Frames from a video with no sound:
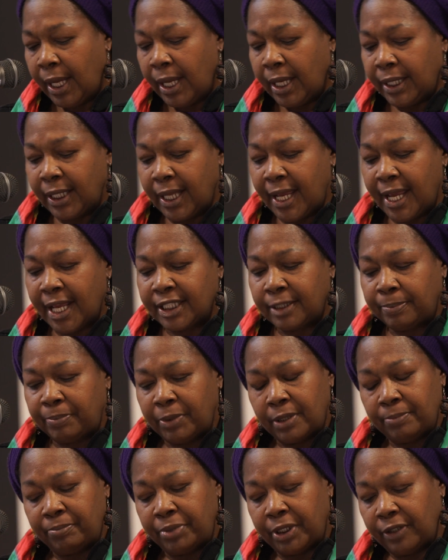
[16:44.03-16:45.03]
and it has
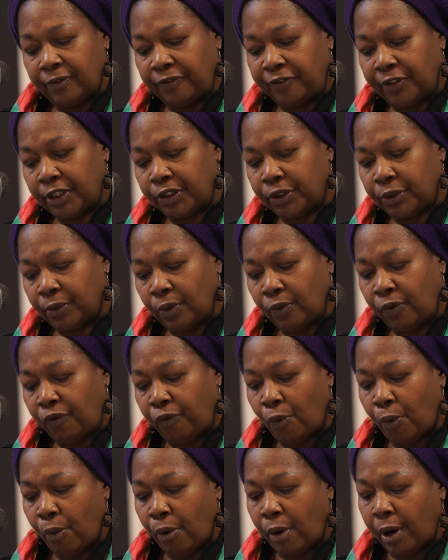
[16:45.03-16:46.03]
been beneficial
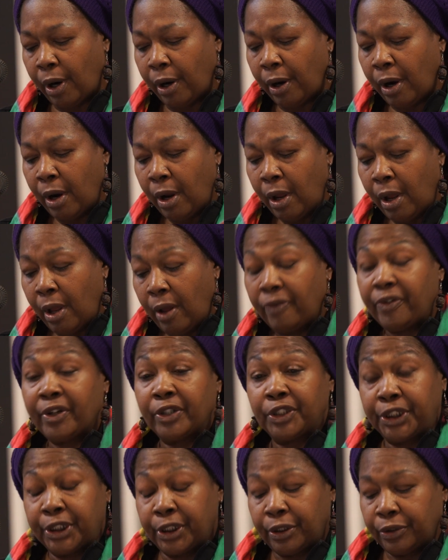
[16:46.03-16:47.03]
for their
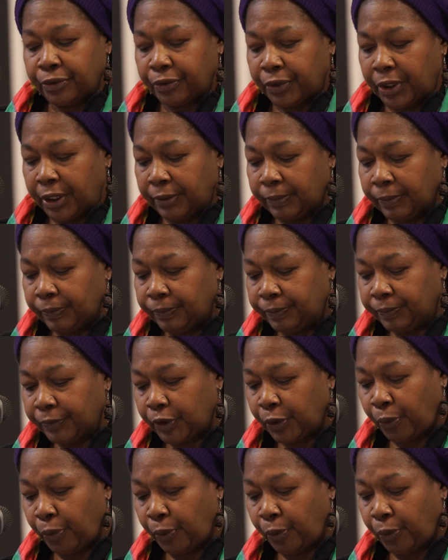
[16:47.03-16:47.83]
children,